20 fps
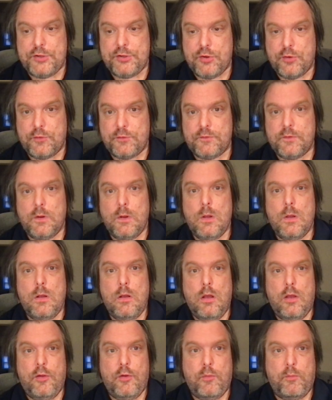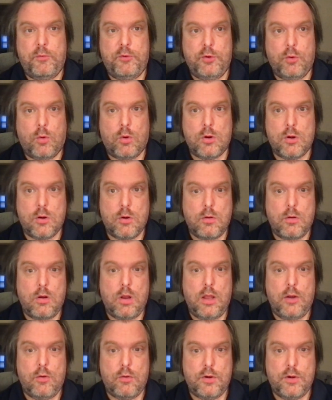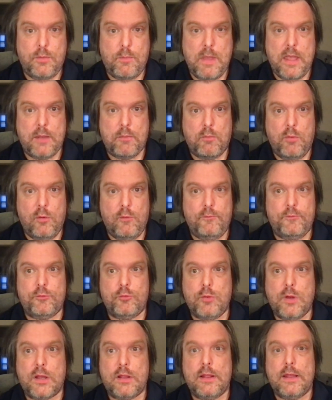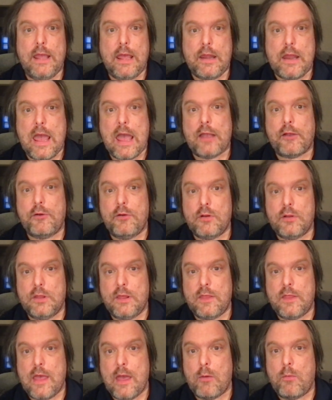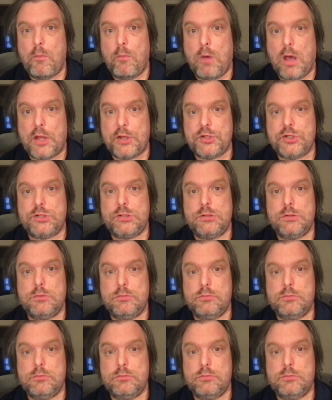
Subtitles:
shows, in order to make moves quickly and accurately that much,